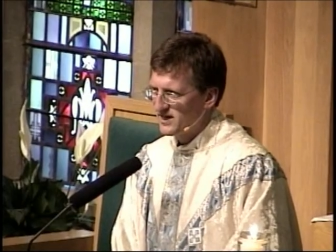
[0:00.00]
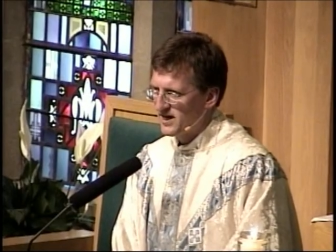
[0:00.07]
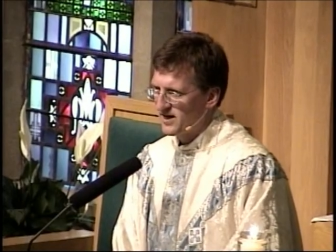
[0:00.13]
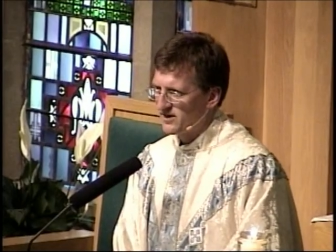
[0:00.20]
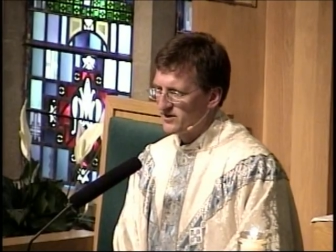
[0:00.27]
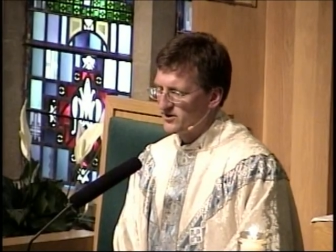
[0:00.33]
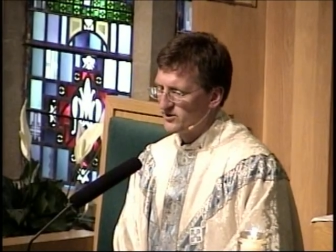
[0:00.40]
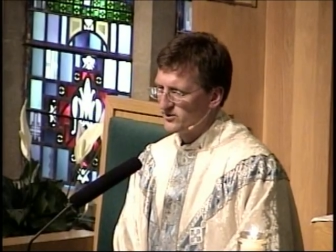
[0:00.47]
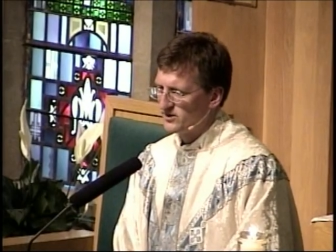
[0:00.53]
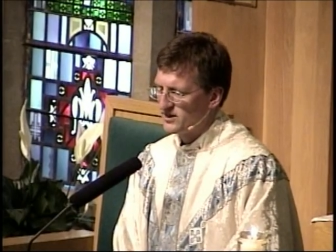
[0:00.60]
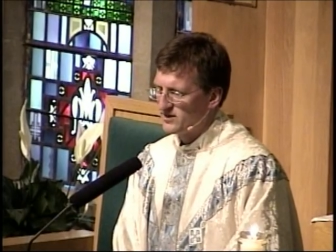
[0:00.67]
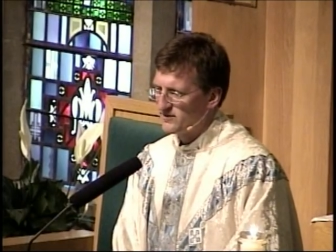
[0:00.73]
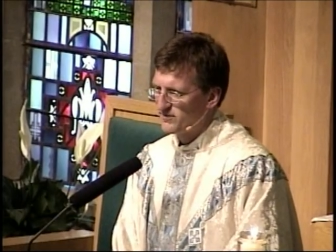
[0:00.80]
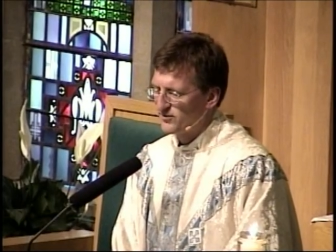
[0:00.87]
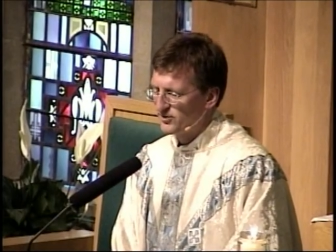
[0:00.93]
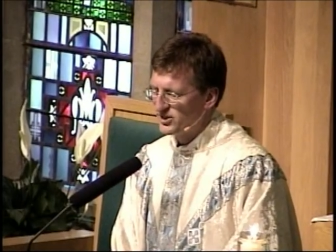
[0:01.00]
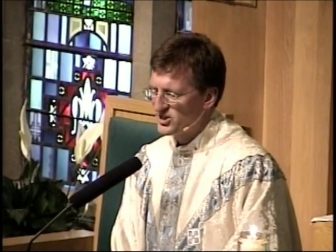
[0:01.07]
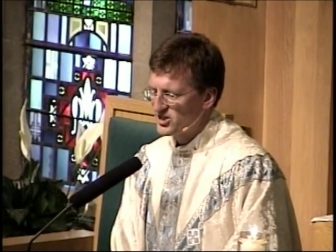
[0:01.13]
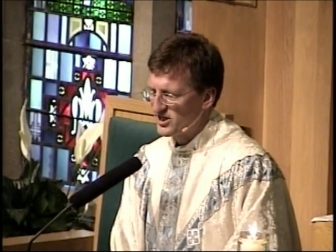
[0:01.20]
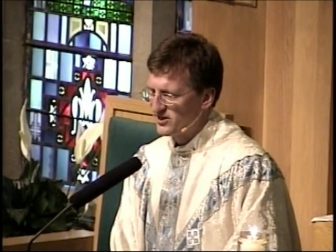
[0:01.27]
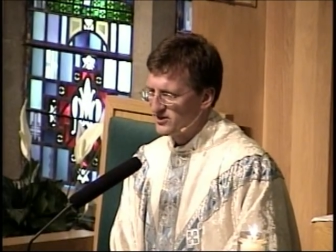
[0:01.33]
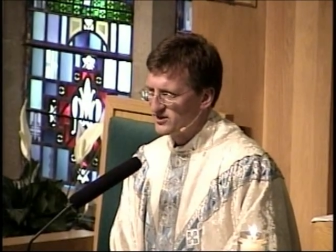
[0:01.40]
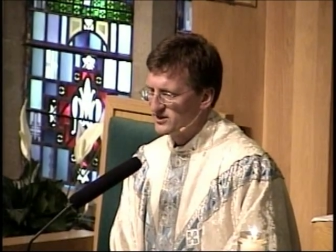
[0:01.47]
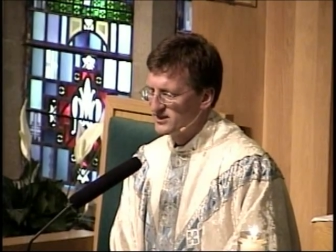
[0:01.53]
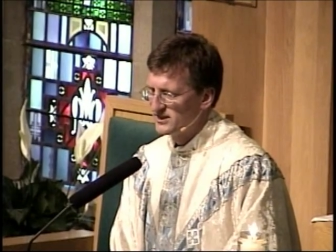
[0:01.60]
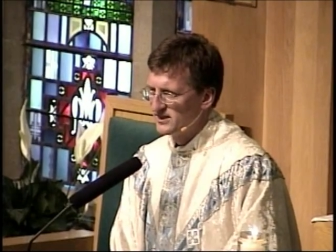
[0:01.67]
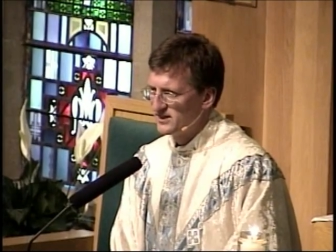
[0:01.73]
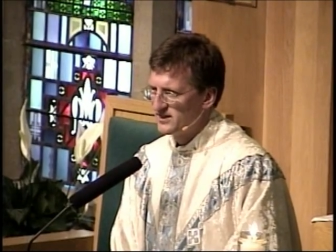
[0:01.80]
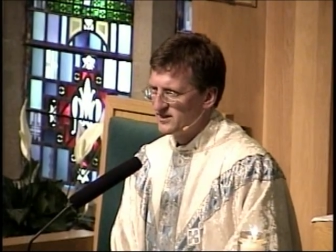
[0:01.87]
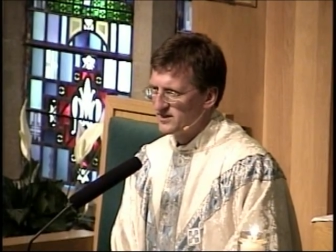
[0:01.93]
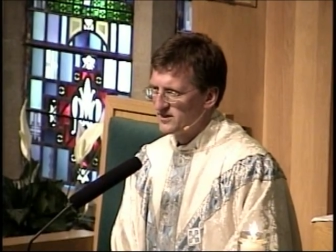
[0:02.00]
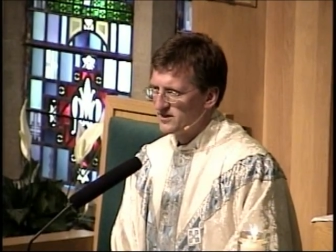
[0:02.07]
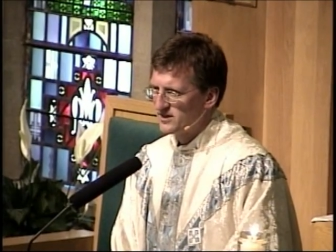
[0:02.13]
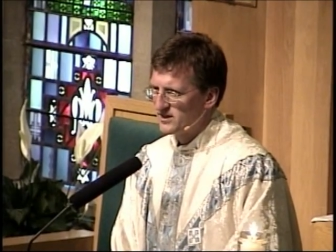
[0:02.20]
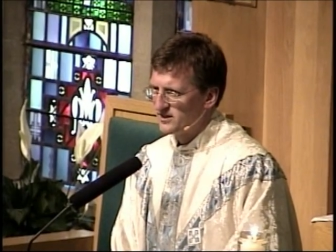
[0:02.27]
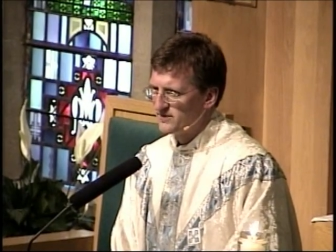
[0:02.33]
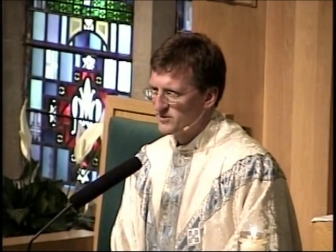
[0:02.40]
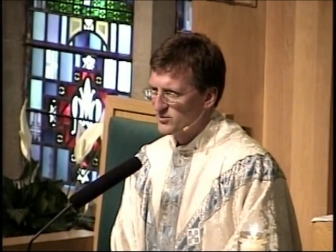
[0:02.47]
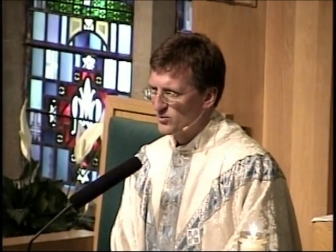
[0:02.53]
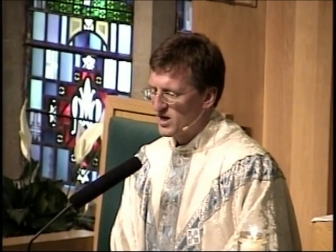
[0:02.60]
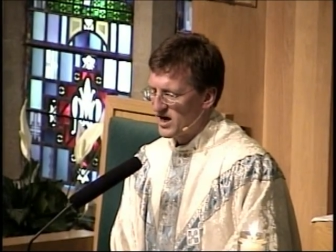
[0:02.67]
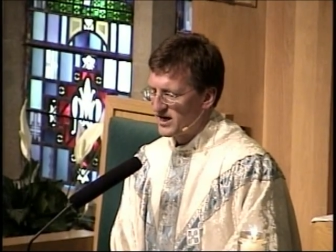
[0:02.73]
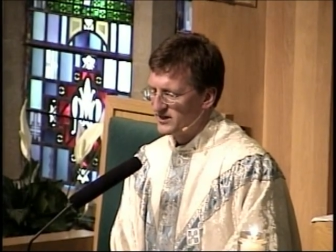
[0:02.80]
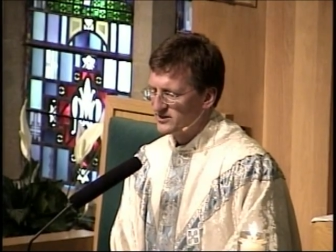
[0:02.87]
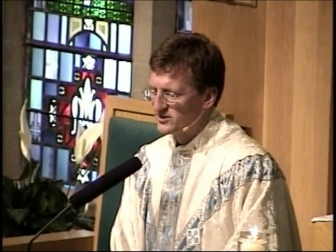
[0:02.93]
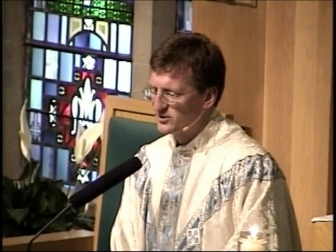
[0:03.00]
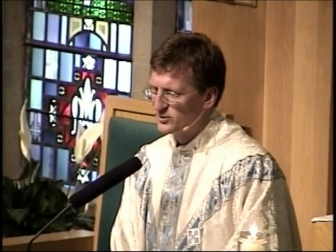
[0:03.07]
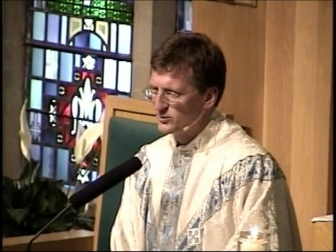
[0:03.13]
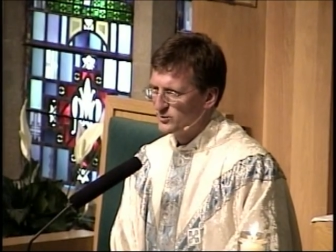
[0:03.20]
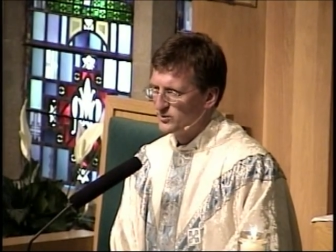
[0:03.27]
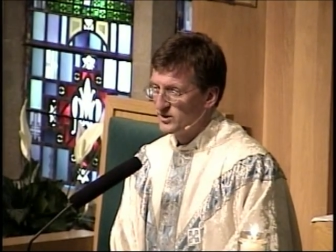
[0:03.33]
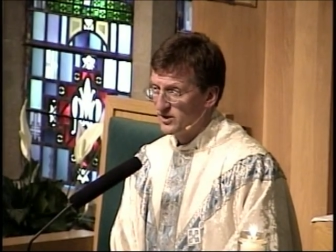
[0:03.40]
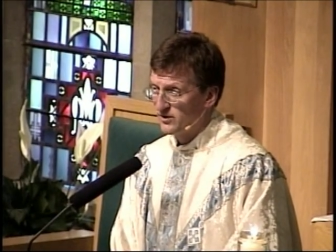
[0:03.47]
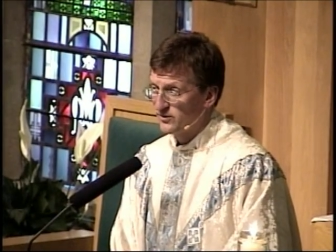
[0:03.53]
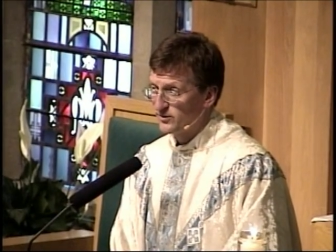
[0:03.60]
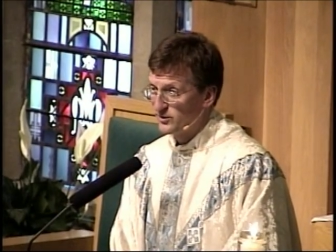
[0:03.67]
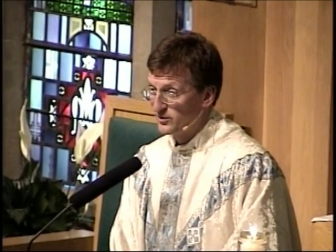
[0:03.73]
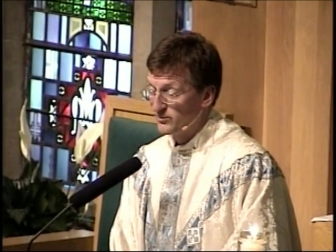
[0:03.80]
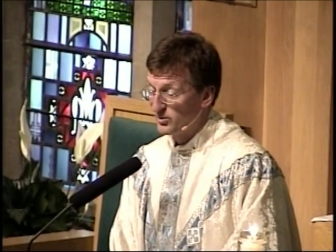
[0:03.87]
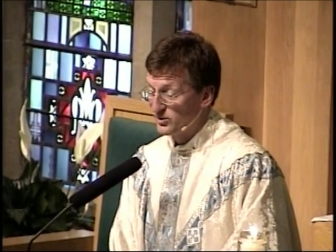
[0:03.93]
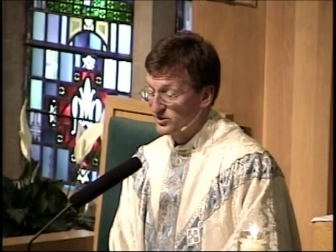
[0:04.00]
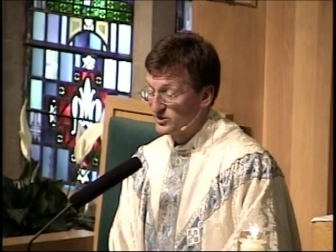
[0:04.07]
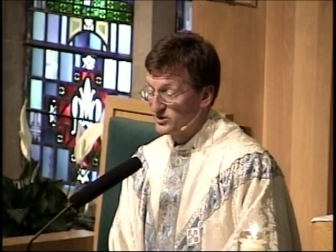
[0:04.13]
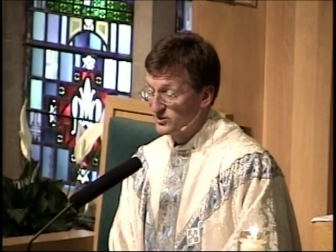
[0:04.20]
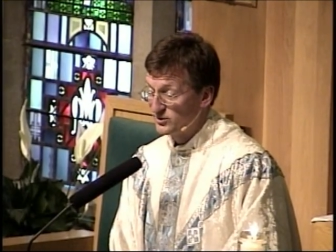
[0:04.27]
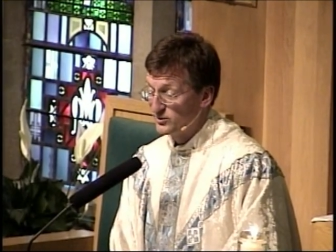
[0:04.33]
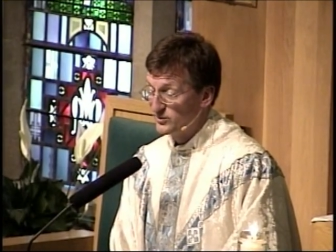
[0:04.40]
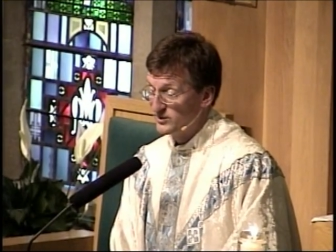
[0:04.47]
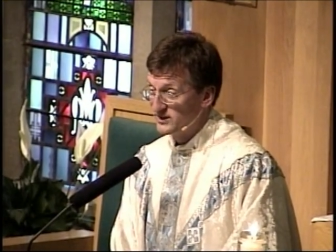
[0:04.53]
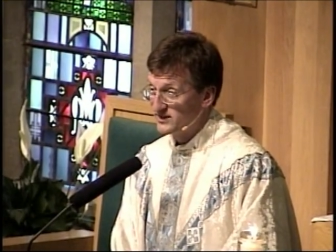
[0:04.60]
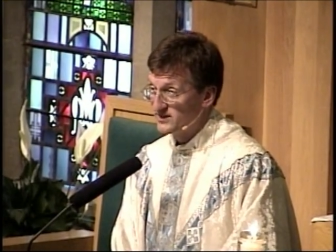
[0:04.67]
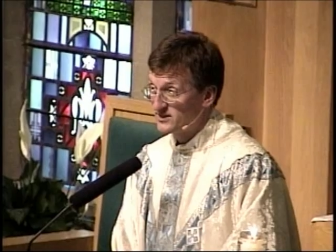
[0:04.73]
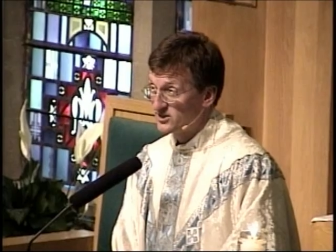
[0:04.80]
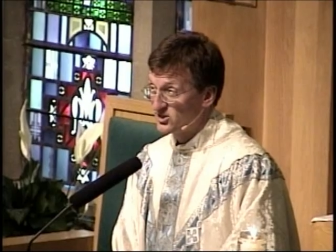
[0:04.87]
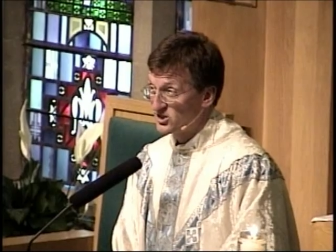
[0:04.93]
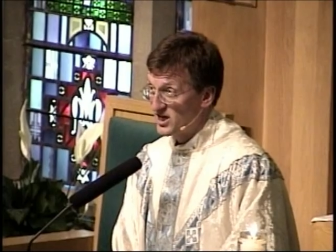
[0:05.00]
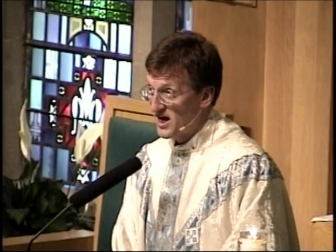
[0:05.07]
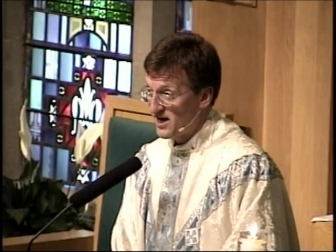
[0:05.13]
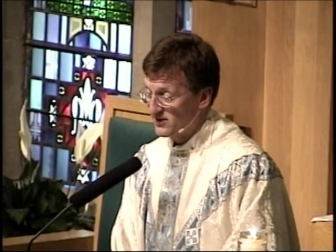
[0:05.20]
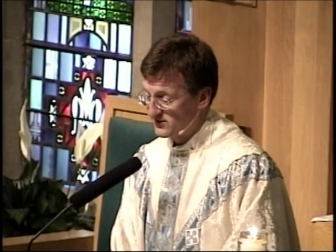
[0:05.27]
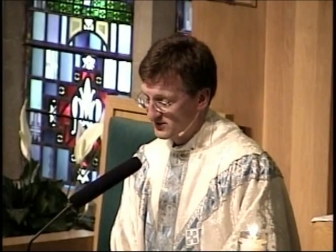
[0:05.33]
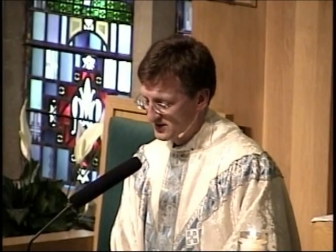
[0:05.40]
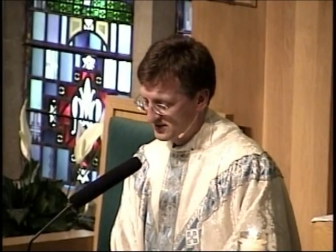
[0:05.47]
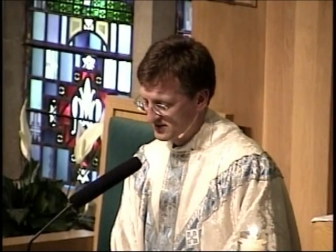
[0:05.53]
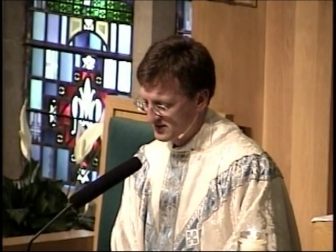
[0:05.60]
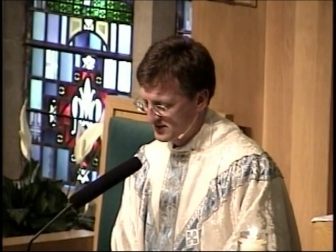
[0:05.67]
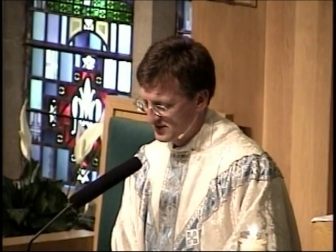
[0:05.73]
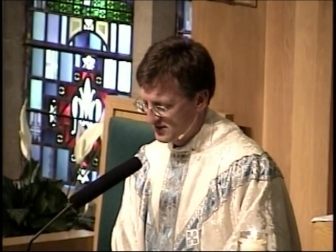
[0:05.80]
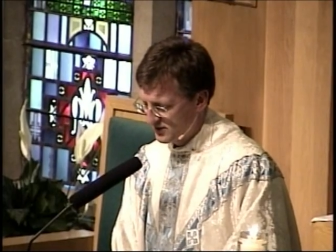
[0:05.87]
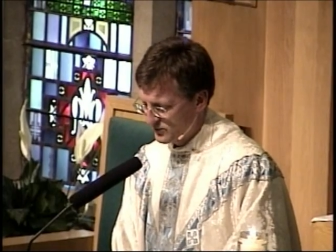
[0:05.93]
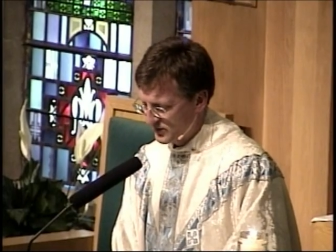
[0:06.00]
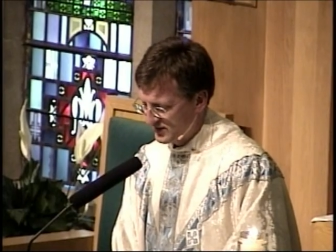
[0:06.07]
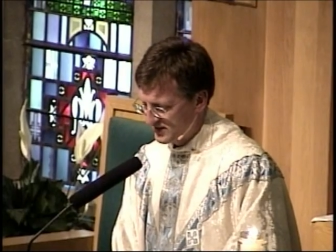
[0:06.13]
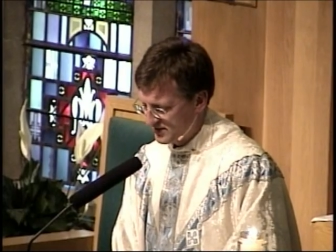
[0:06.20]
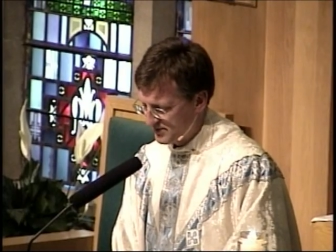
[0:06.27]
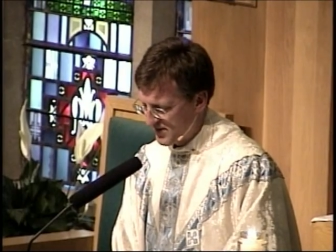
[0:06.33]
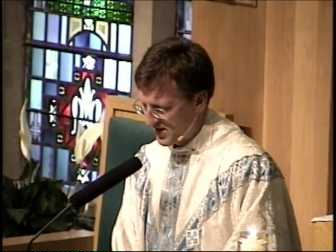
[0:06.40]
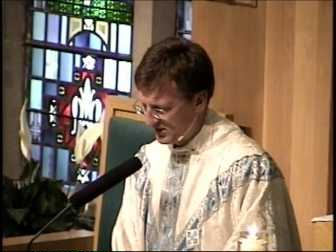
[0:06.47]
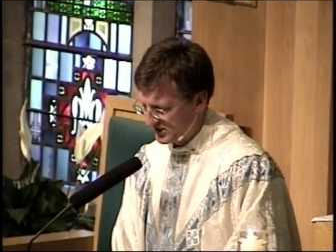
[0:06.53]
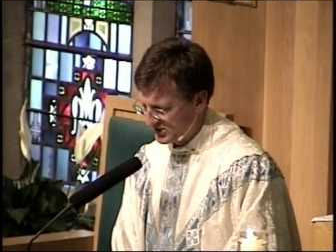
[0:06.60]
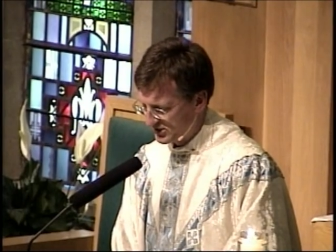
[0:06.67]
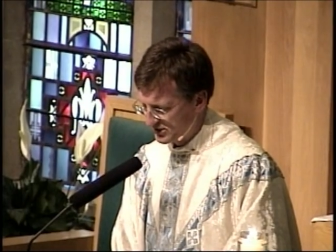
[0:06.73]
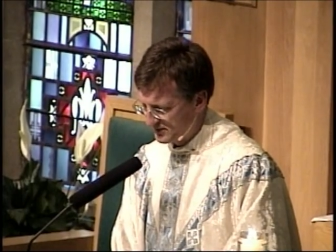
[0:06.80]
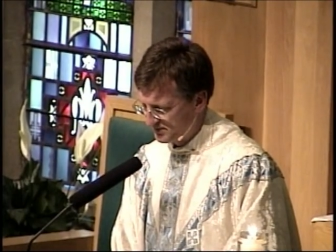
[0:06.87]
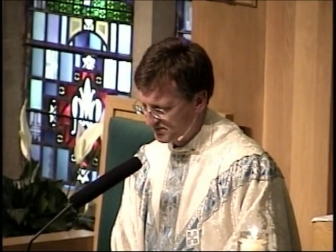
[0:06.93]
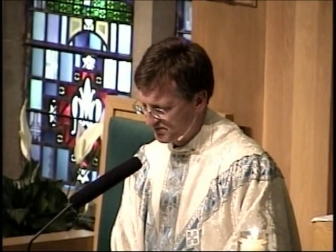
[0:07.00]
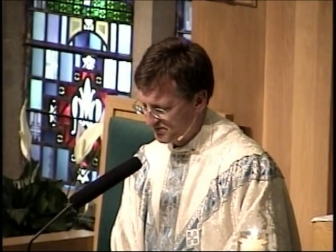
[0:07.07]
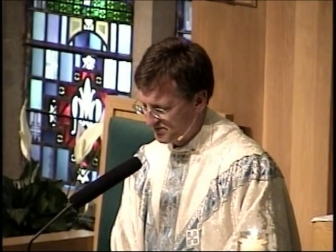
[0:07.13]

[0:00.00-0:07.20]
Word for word: And their love for each other gives rise to a third person who is the child within marriage.